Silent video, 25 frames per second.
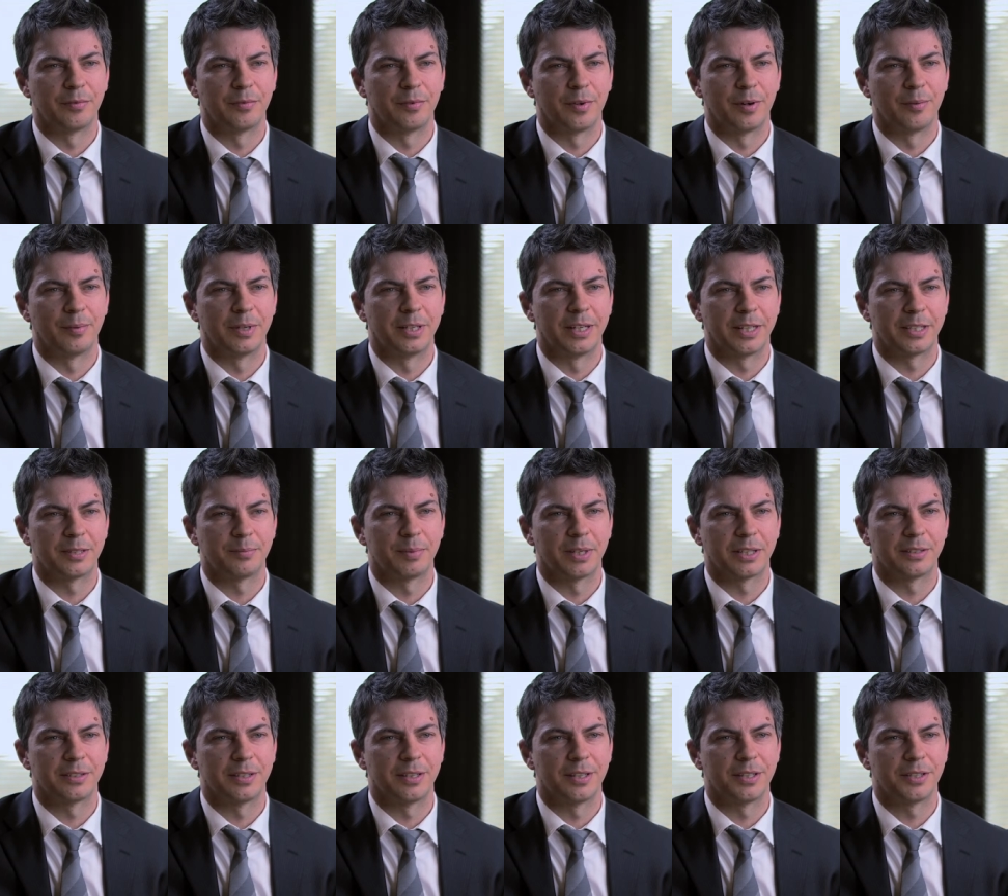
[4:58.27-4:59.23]
from an
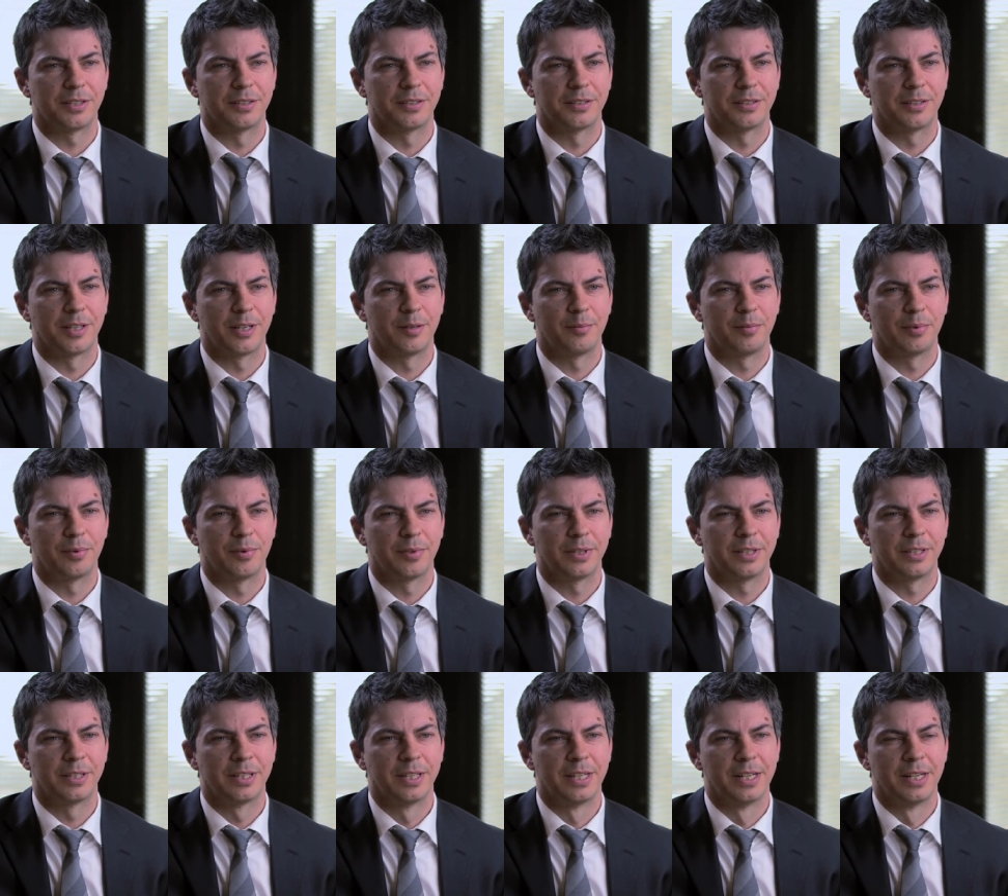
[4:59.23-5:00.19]
expectation
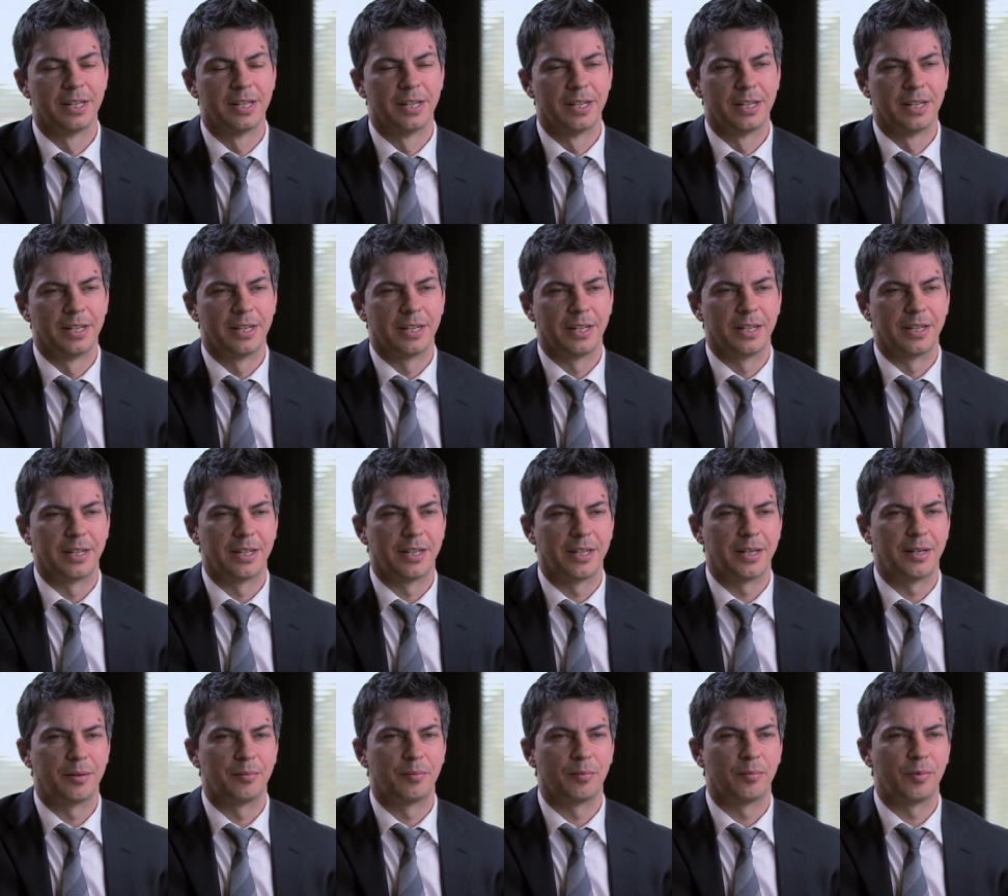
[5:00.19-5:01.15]
standpoint.
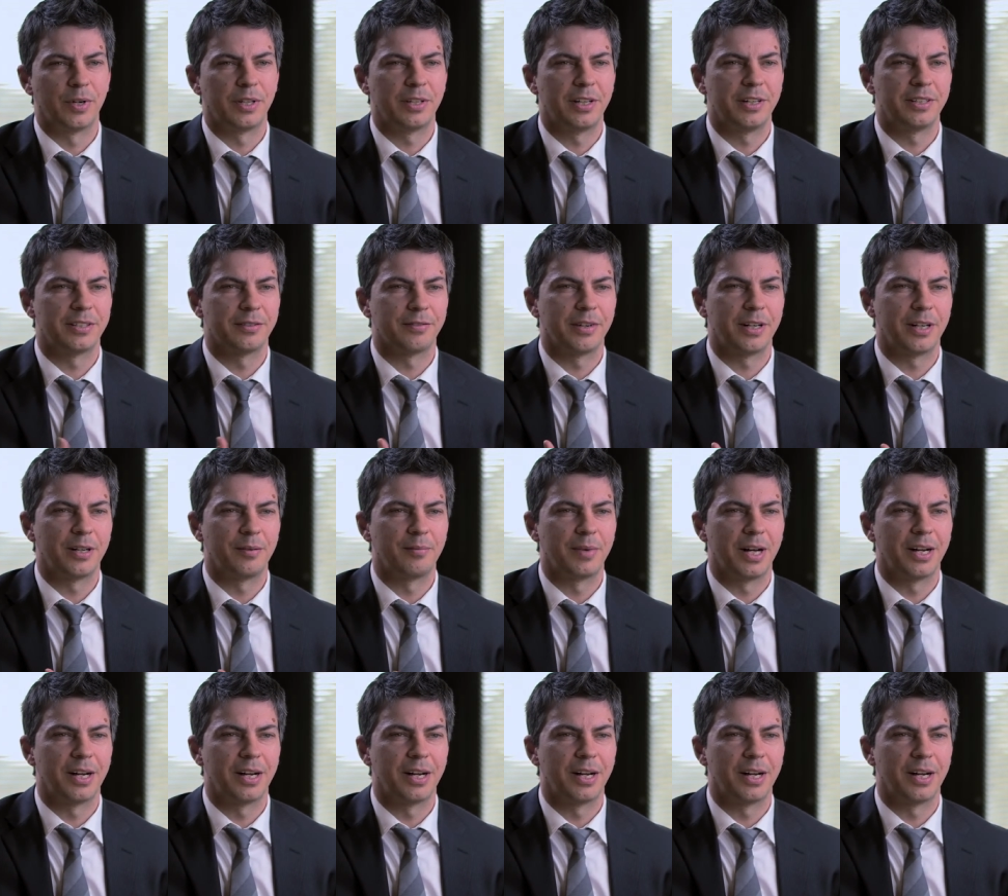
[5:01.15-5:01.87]
Within developed